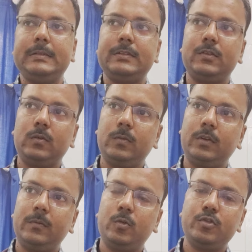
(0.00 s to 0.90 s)
So
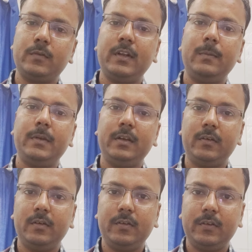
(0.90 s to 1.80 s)
the question will
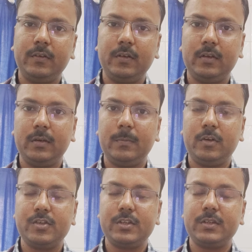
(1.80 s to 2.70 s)
appear on this
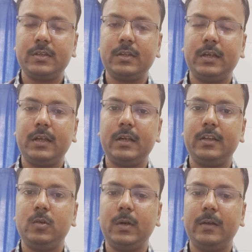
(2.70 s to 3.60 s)
projector, and
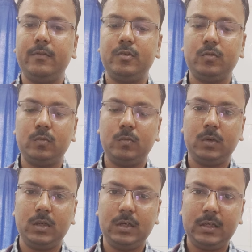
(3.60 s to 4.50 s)
you have to
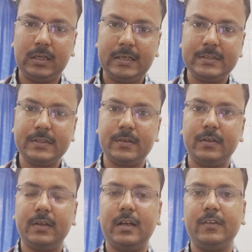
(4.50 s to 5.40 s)
answer
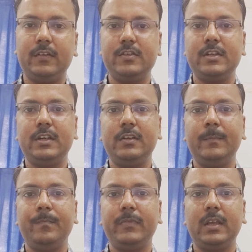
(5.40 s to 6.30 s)
on the answer
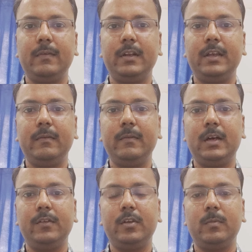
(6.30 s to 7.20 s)
sheet. They will give
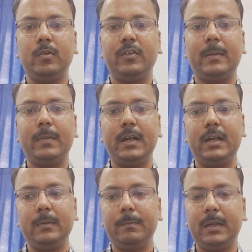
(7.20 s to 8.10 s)
answer book,
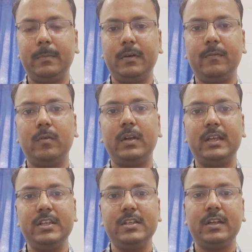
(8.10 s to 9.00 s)
separate paper for
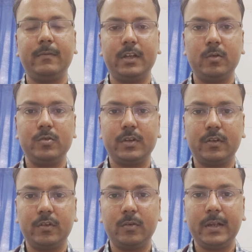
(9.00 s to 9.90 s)
each and every
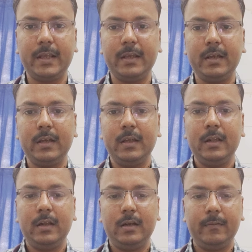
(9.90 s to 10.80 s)
question. So like
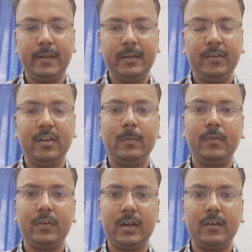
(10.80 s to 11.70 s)
when the exam
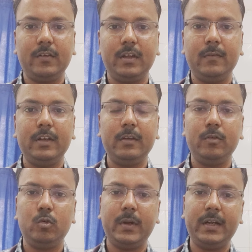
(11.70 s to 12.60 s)
starts, they will give
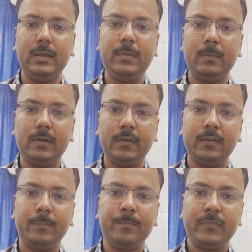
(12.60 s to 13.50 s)
you 20 papers.